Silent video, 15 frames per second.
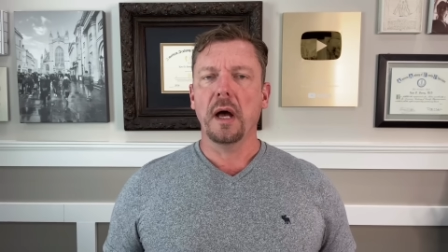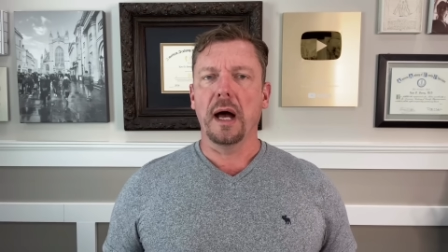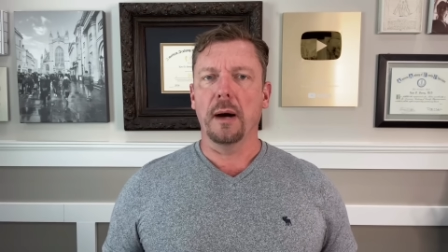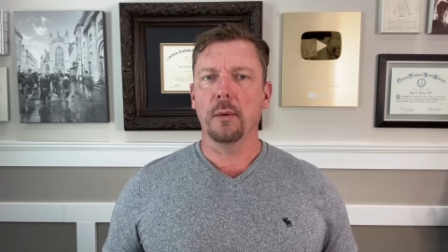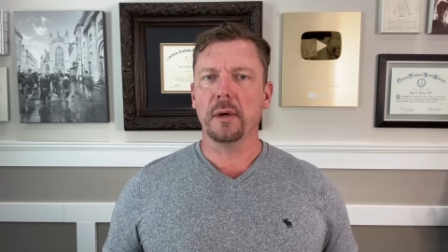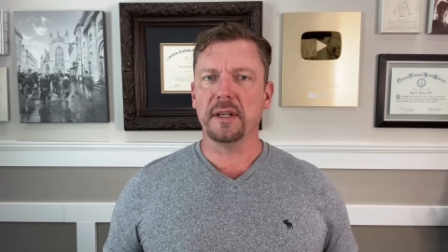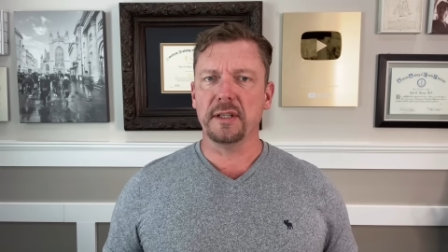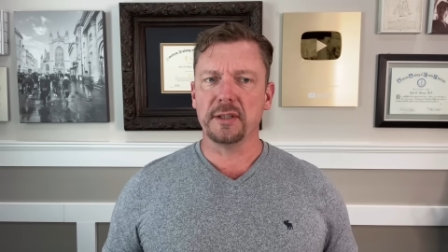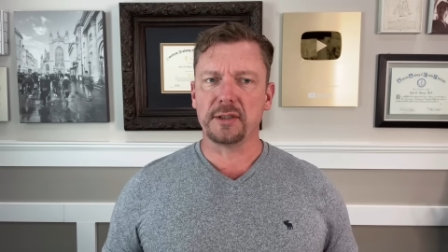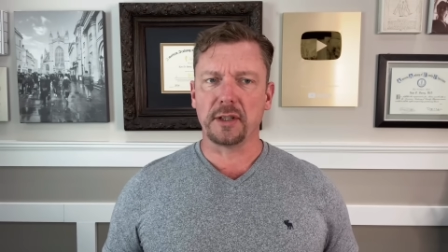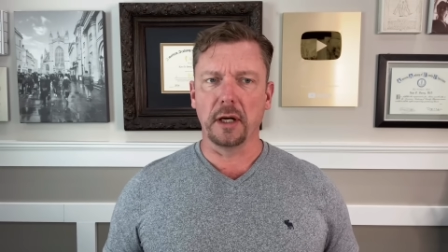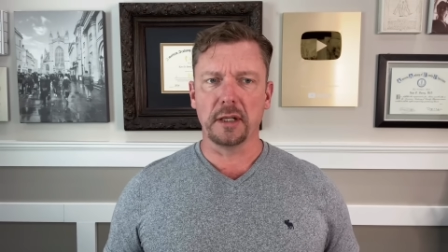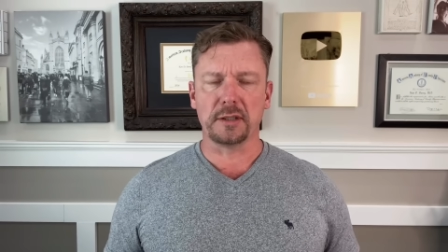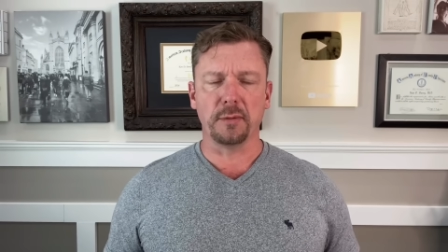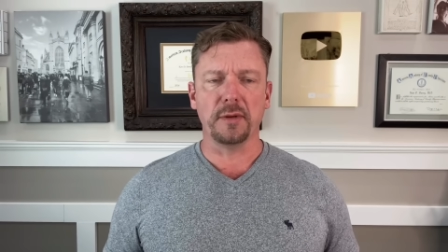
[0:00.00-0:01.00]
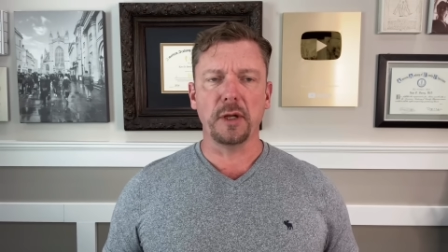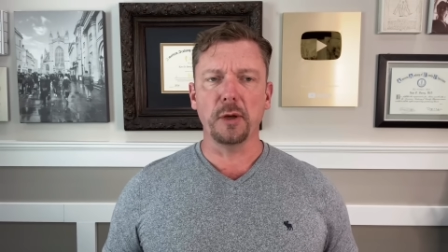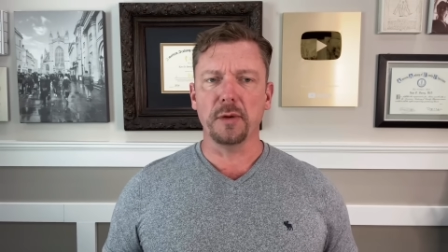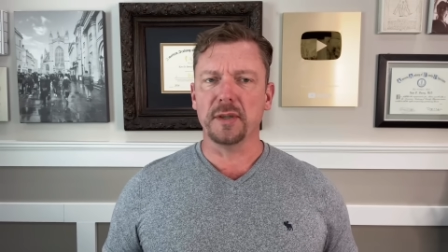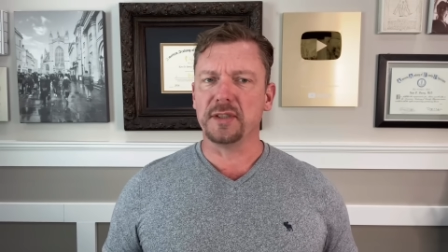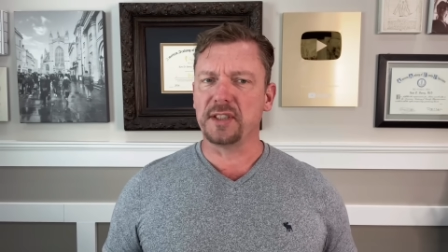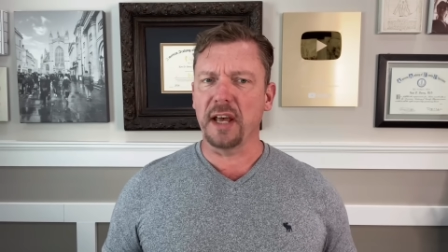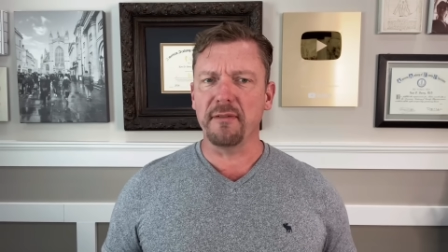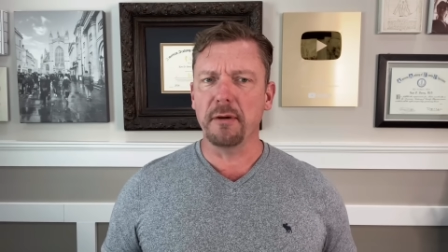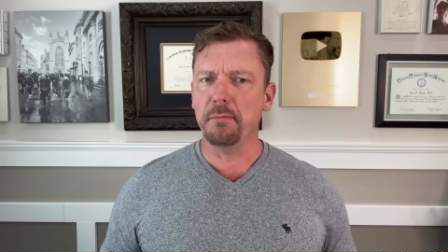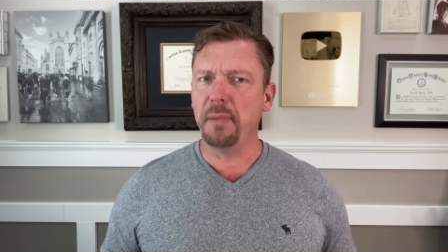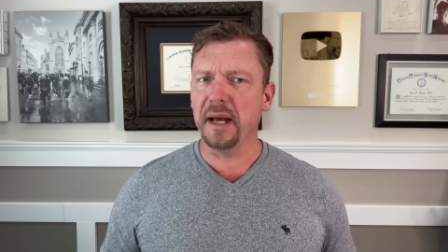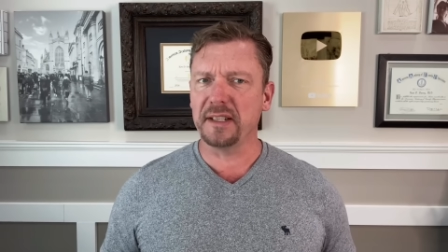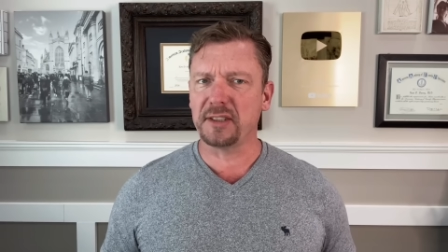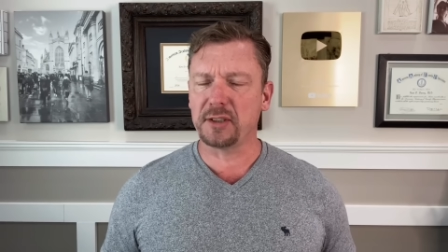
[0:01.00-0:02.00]
I want to discuss with you the seven
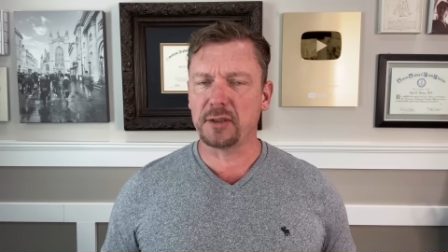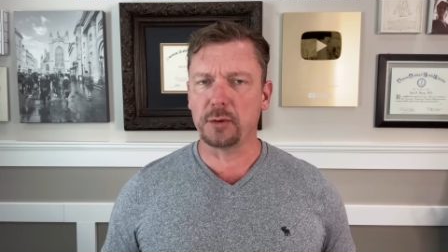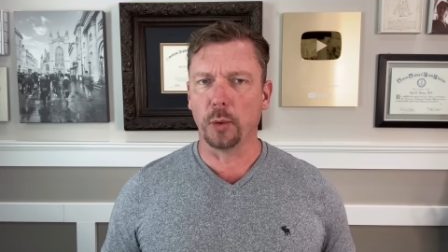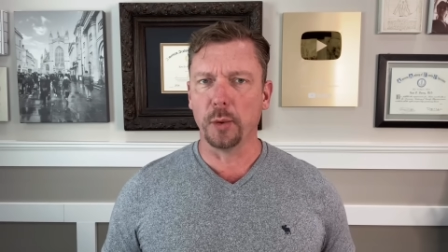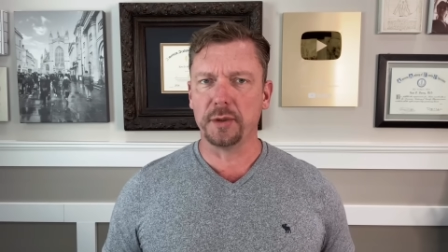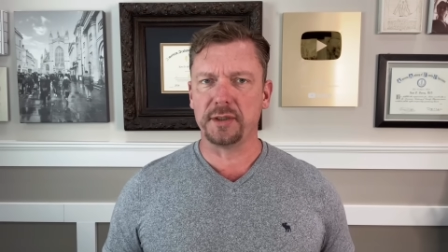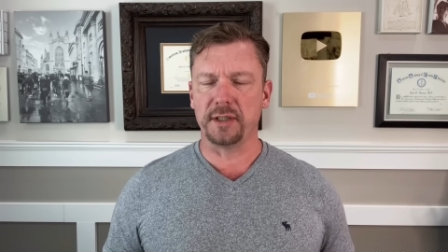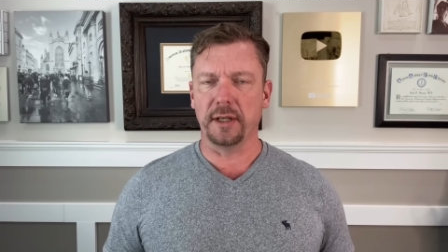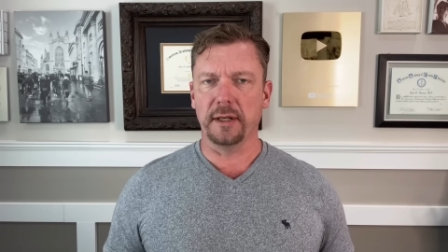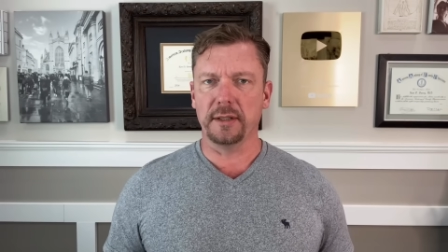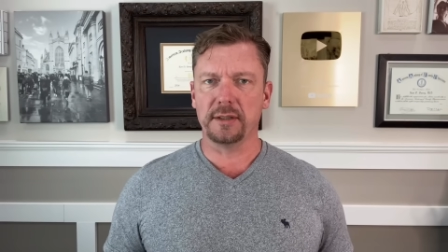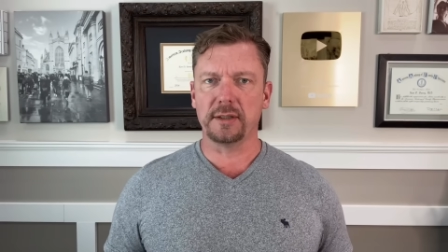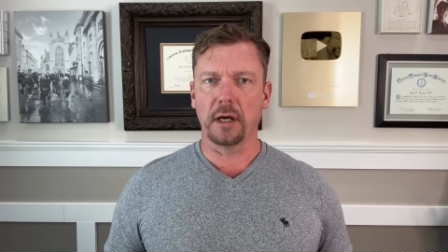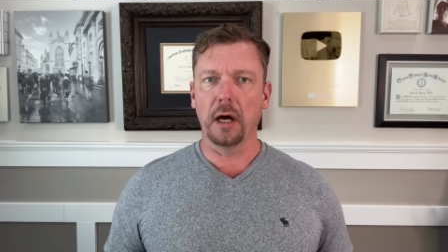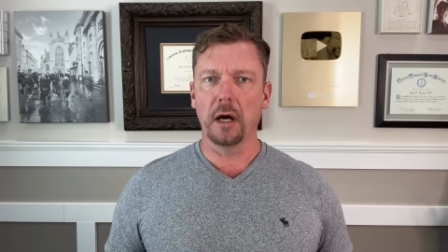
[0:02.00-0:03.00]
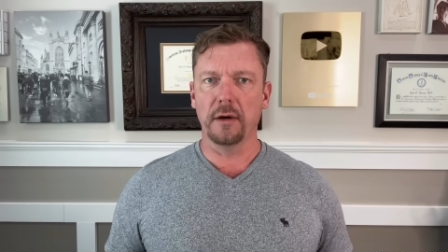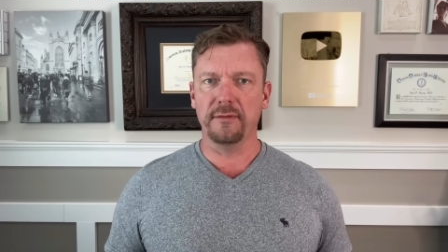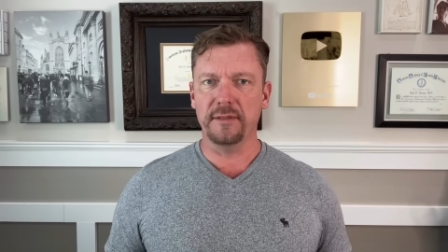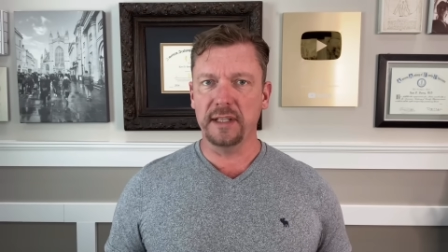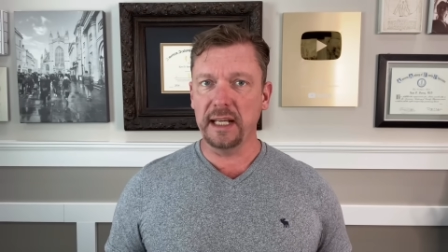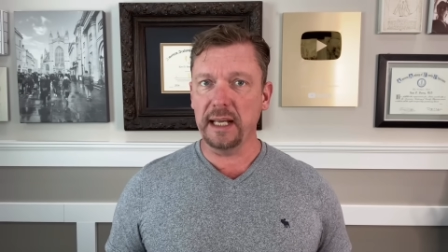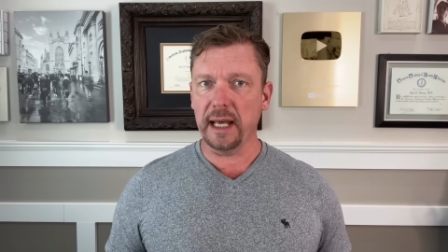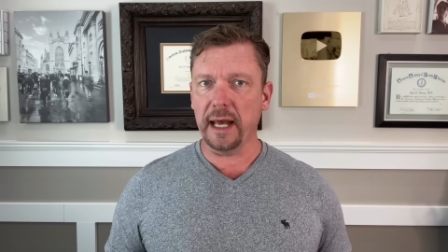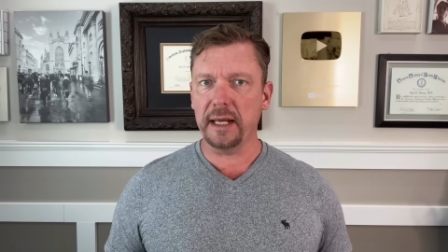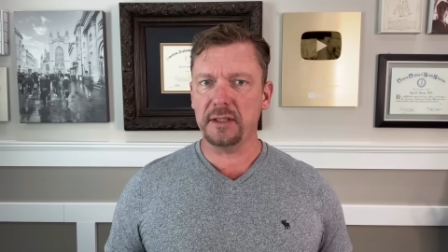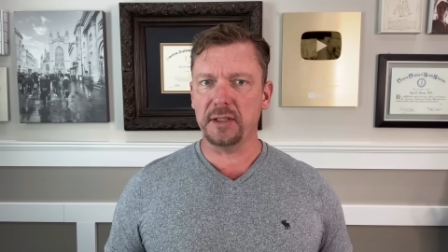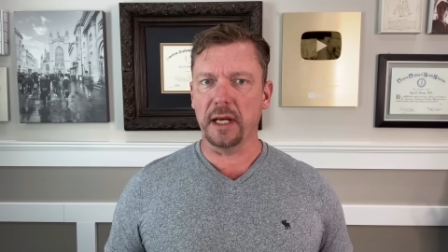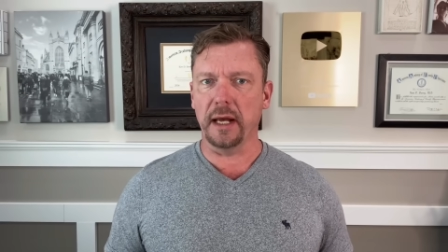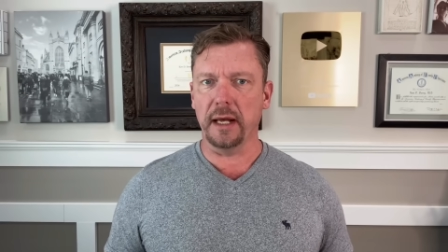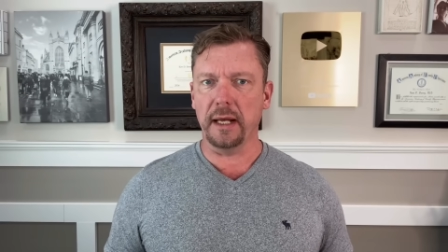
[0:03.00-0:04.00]
best sources of
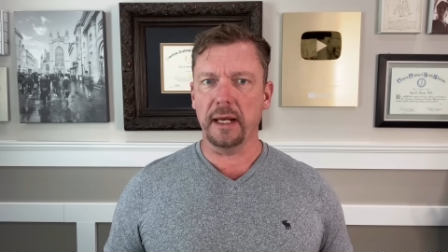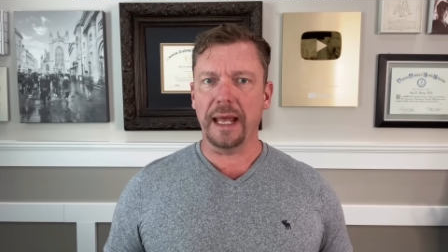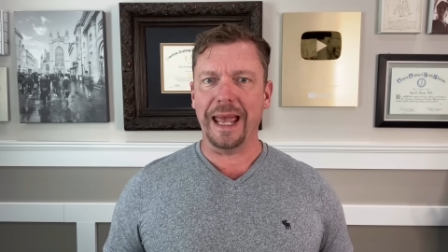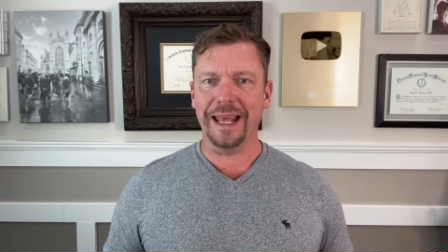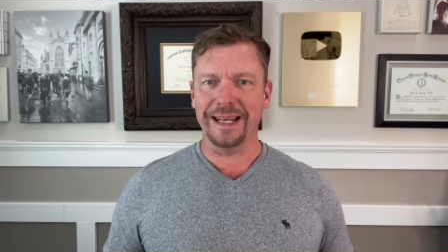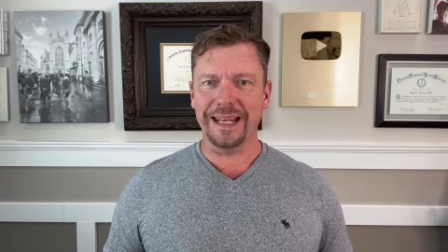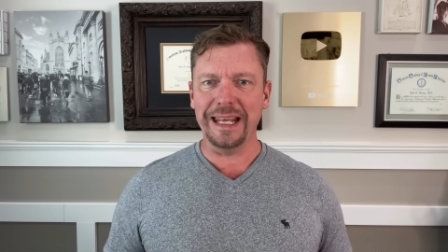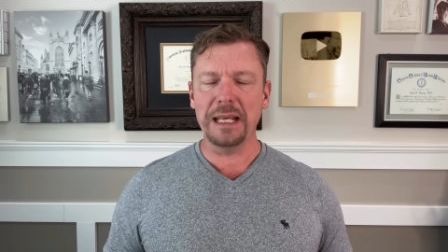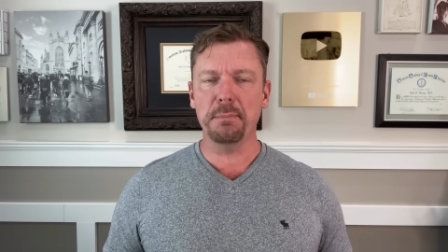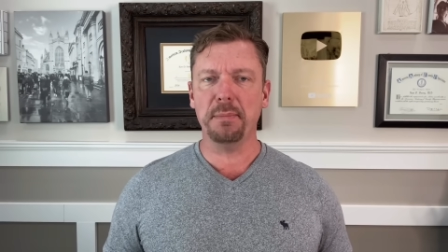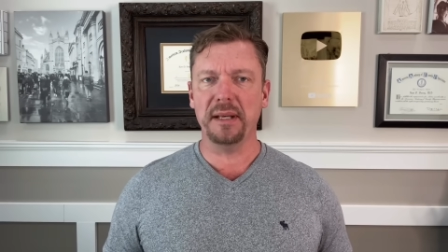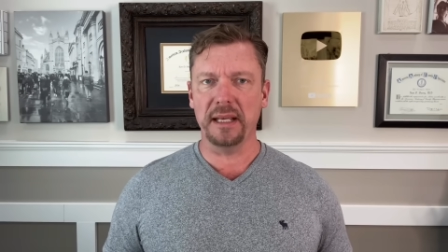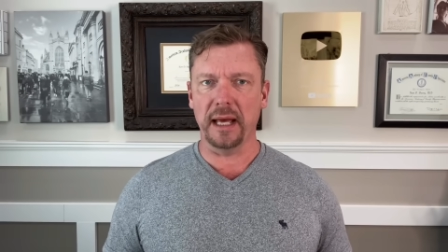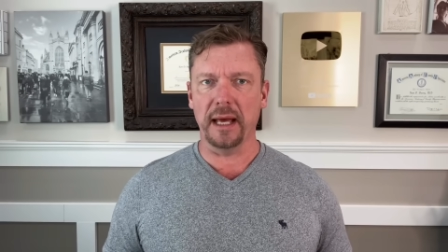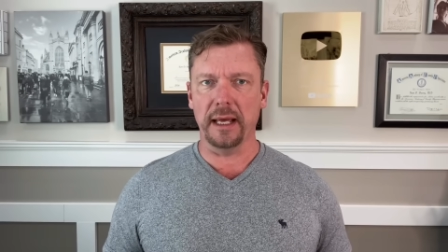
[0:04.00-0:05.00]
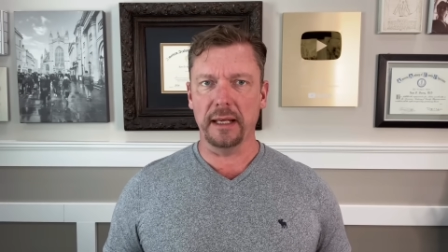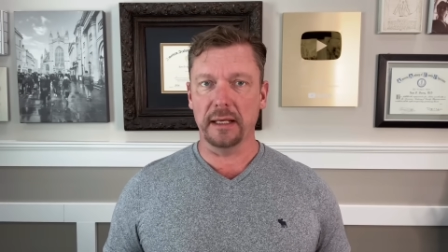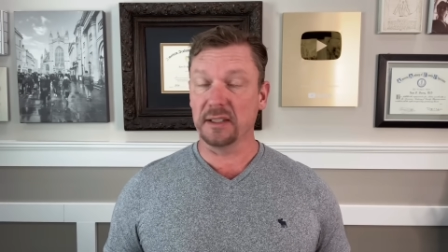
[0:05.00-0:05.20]
DHA and EPA,